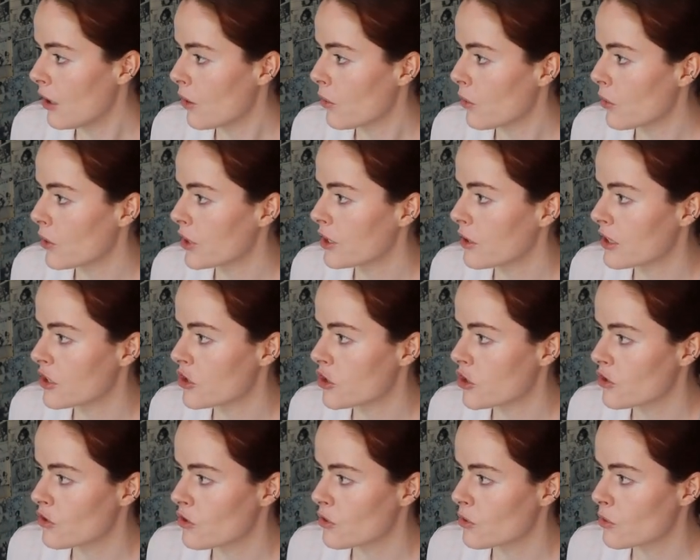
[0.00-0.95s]
Or you can
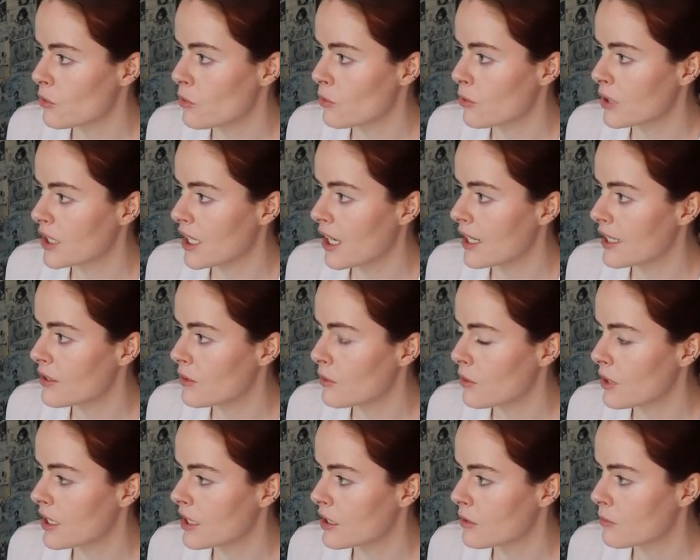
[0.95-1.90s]
just do what I do
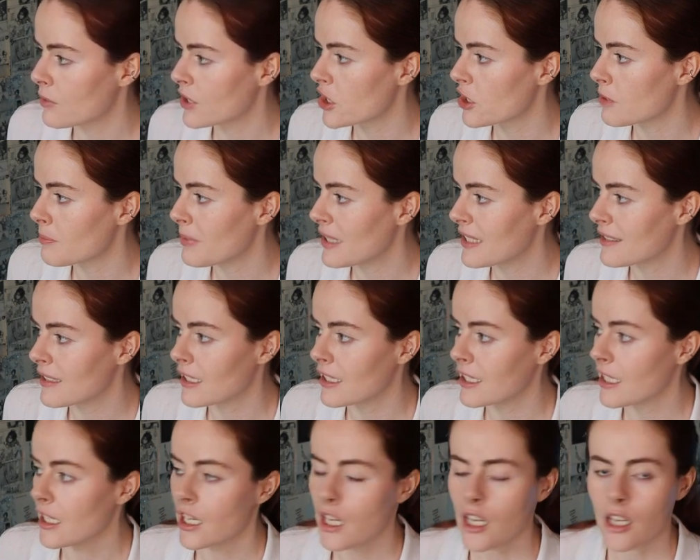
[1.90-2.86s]
here, which is
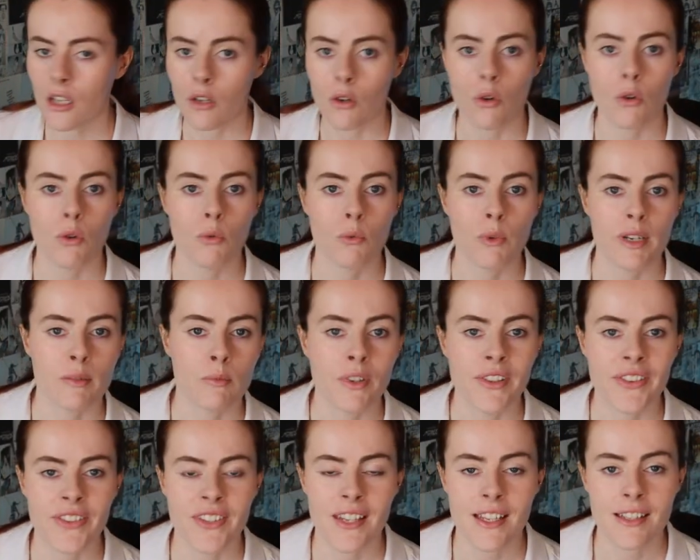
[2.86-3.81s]
basically go with
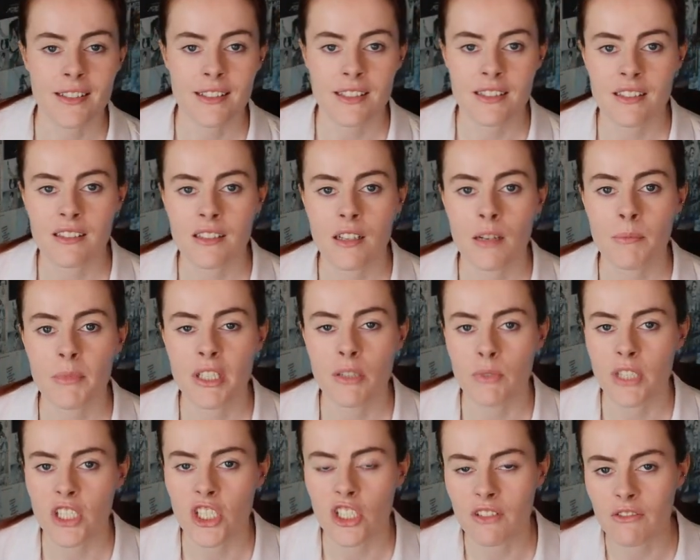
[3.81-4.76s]
one sentence summary,
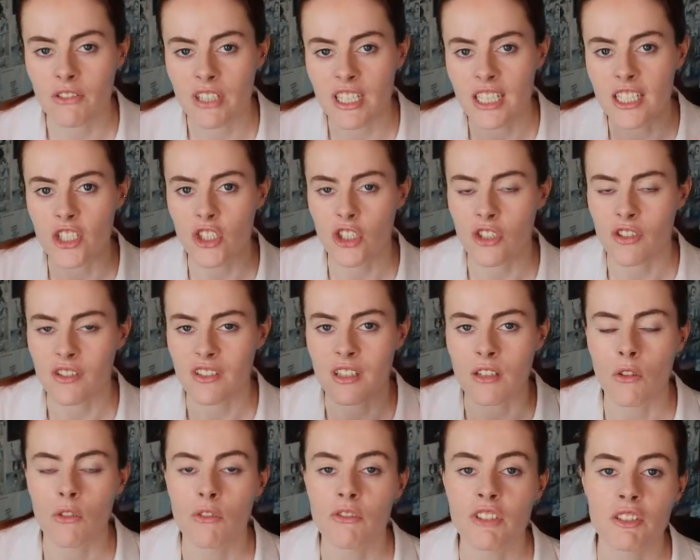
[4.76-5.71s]
which is really just
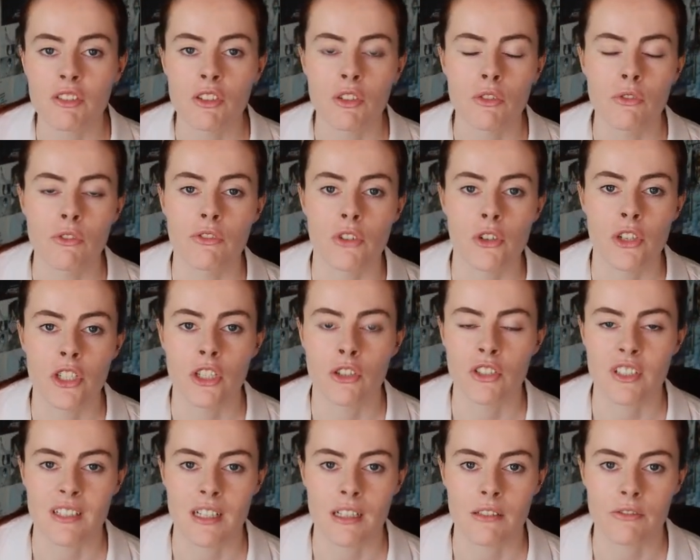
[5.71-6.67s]
an overview for
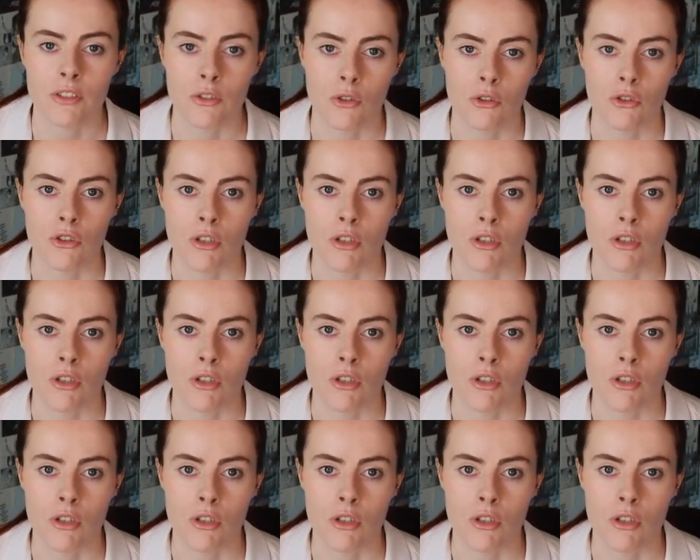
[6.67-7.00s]
yourself to